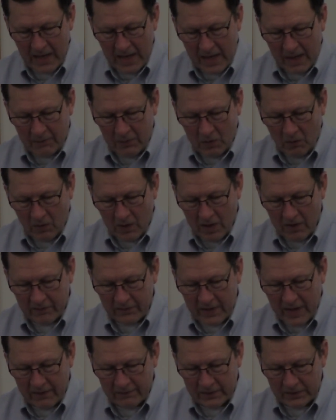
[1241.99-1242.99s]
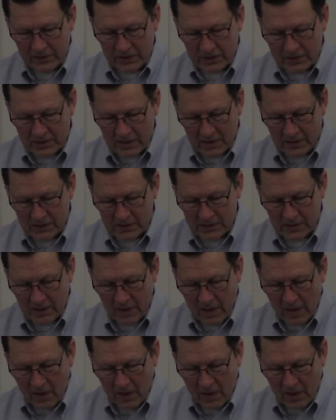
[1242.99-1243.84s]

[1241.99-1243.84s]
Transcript: and beware of covetousness,